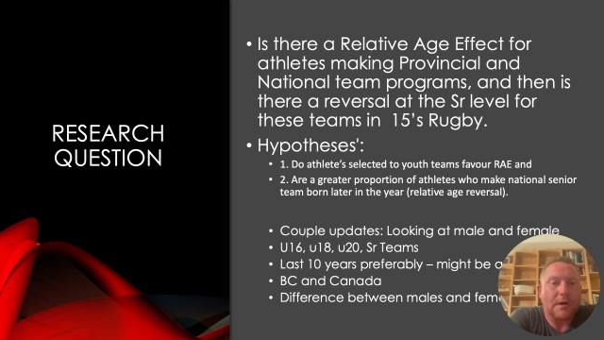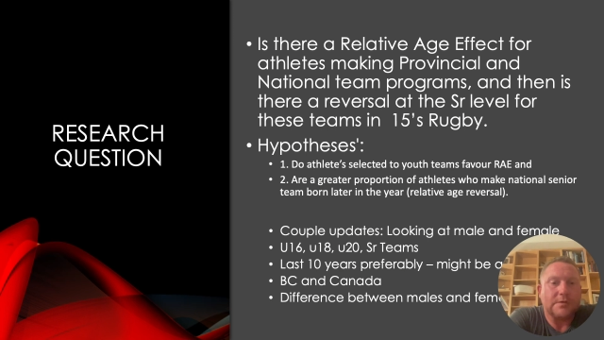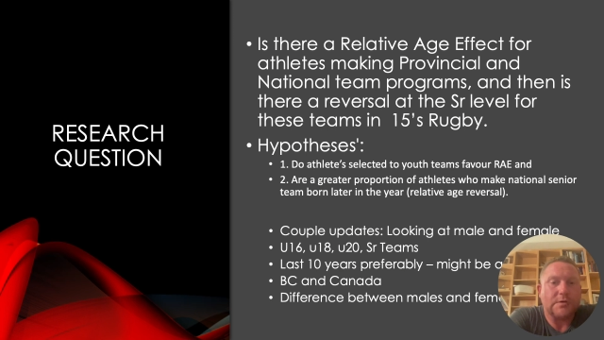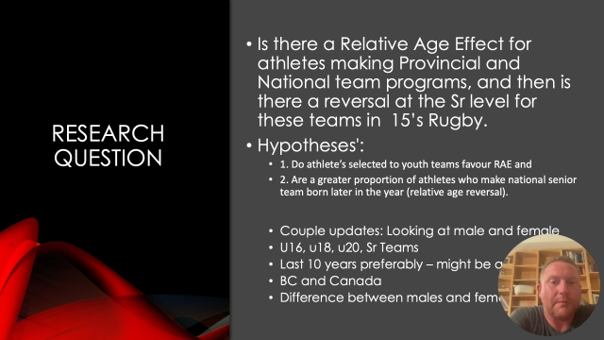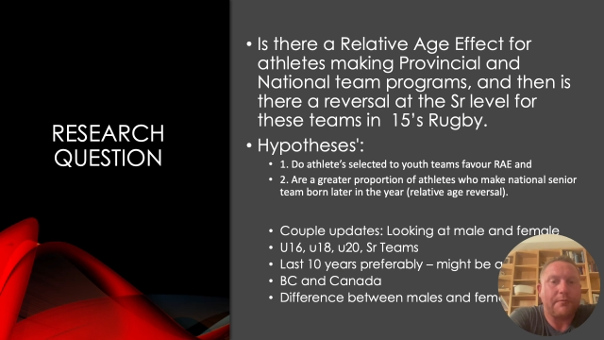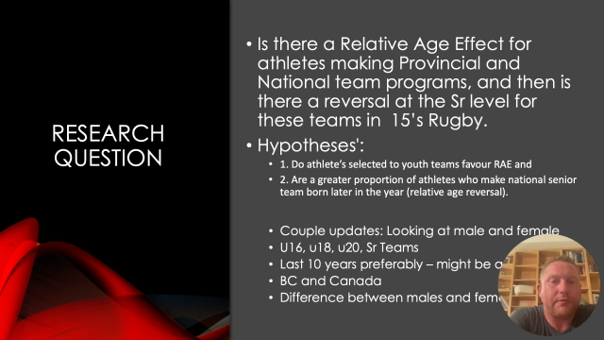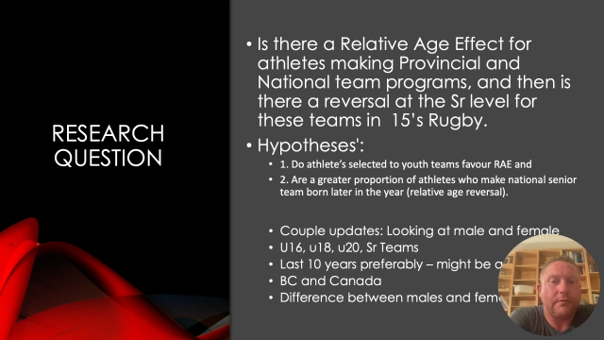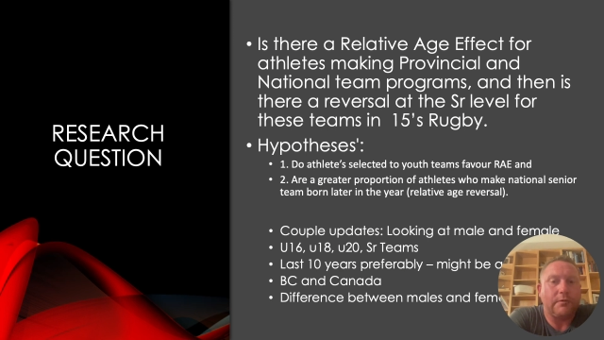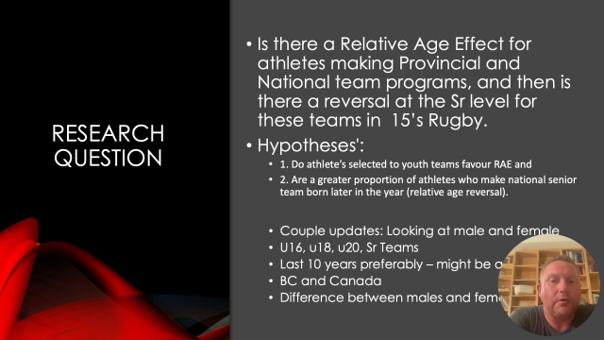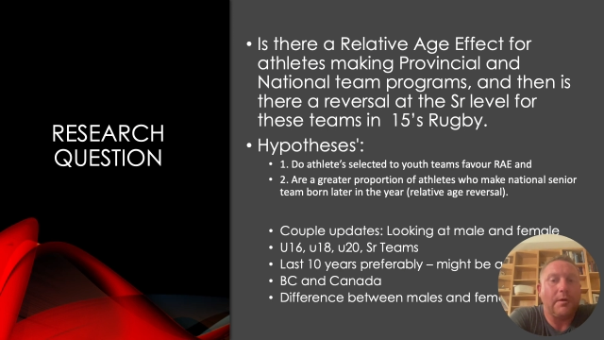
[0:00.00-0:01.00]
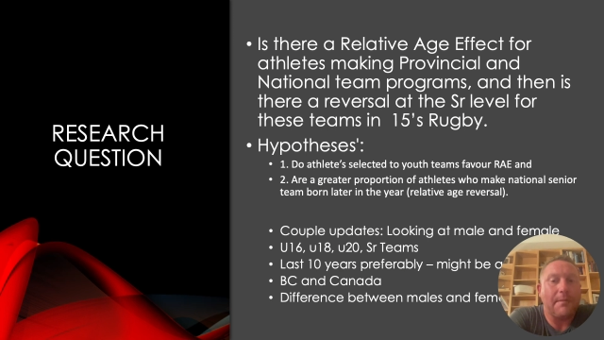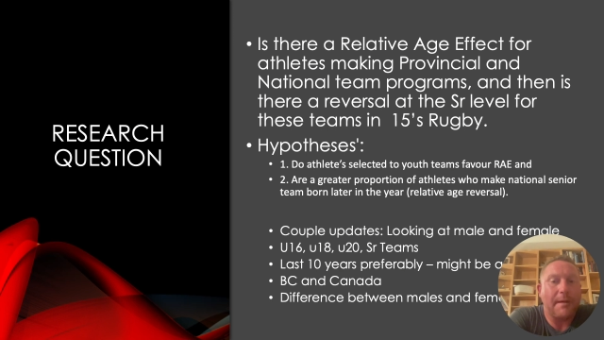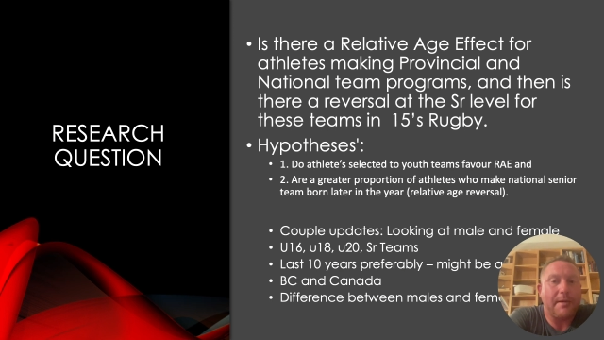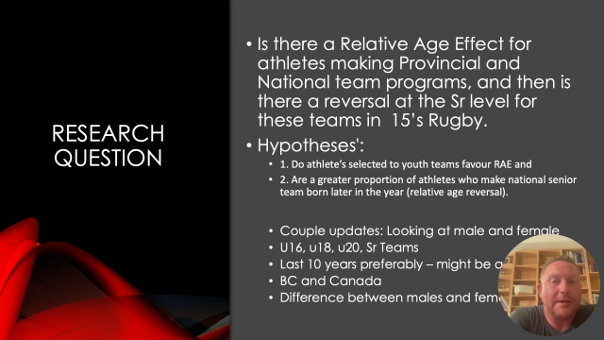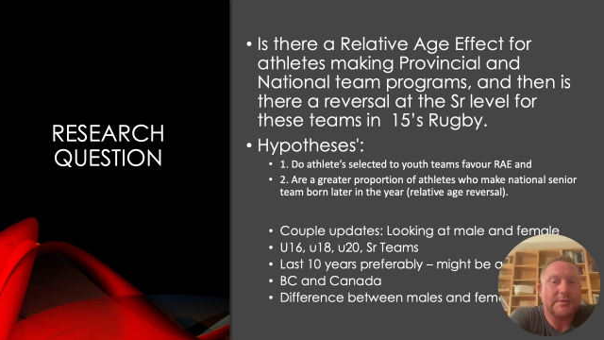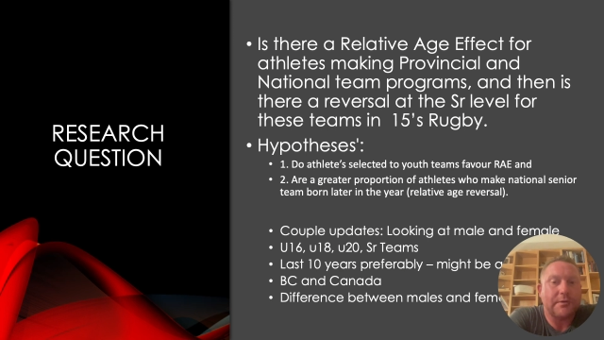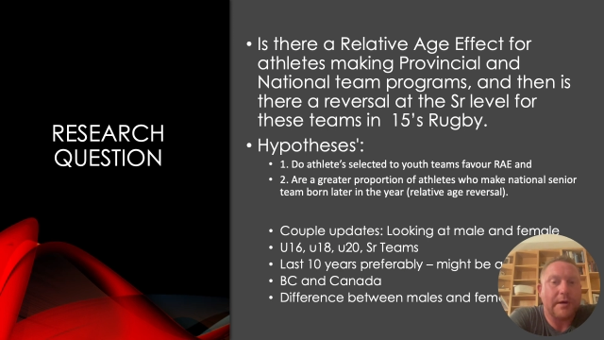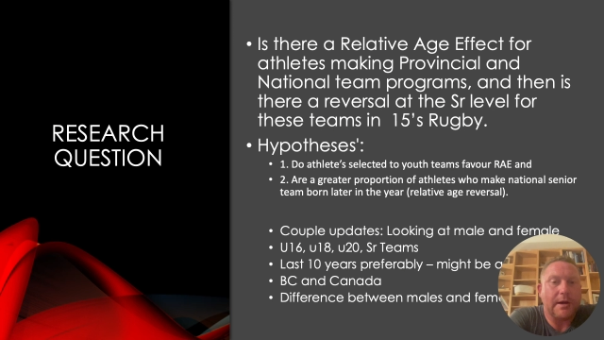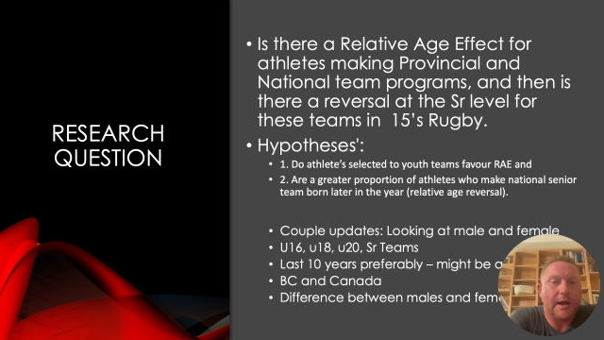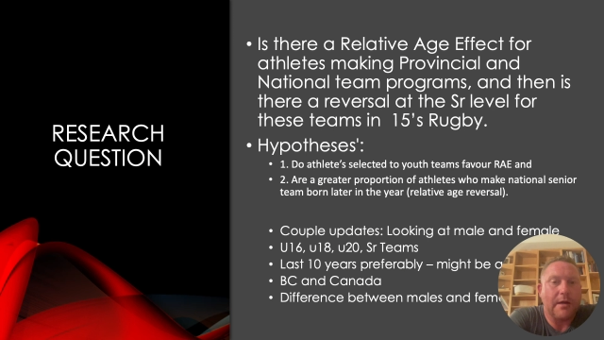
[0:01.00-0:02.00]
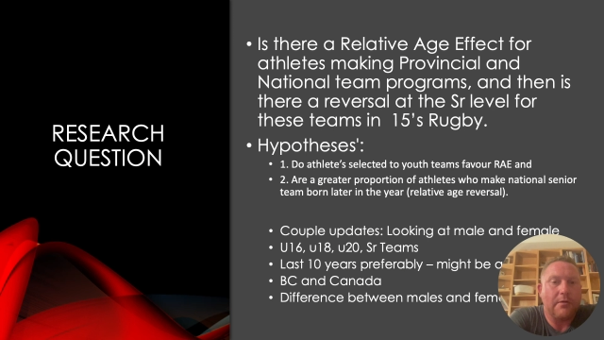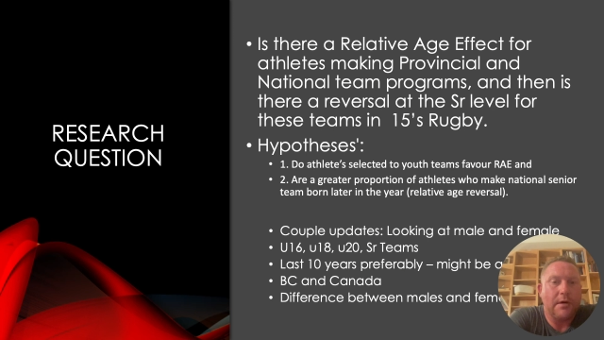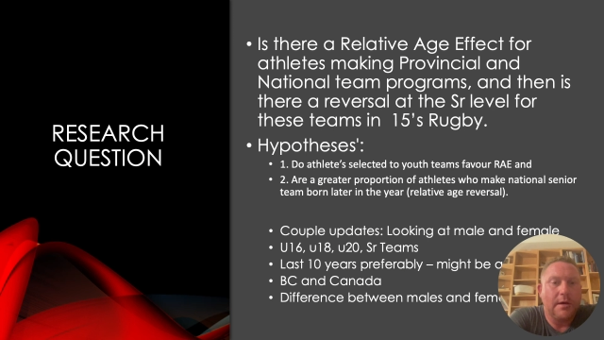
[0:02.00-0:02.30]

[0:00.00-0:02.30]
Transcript: So I'm doing my best right now